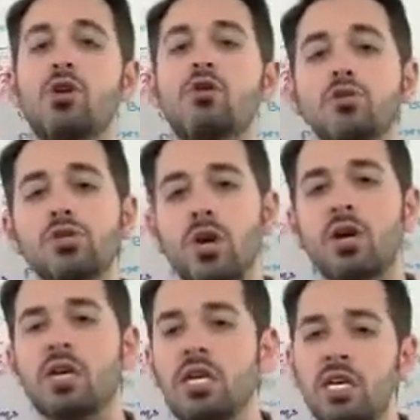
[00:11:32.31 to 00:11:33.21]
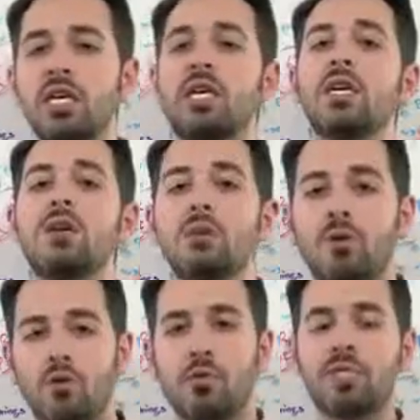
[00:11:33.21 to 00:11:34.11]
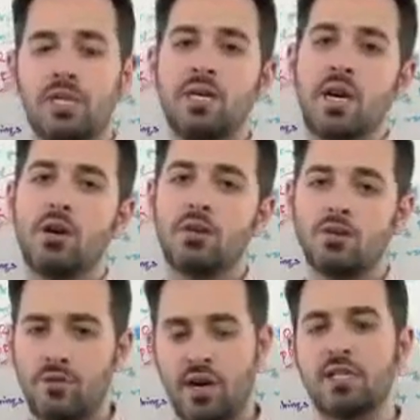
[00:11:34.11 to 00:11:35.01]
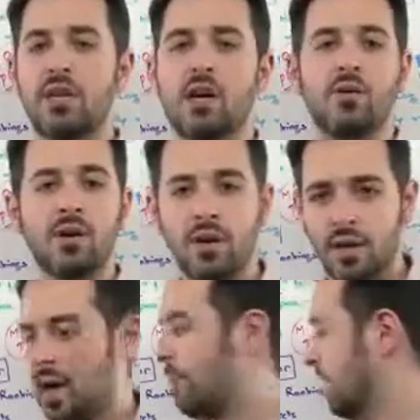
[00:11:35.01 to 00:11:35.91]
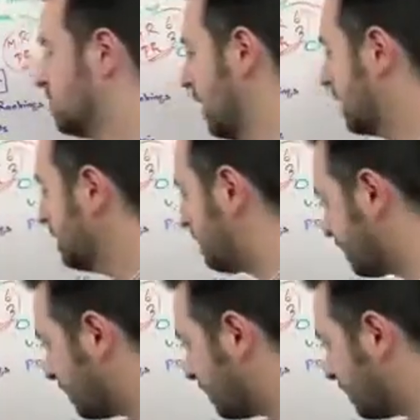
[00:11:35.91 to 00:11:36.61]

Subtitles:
Those are key performance indicators for SEO, not PageRank.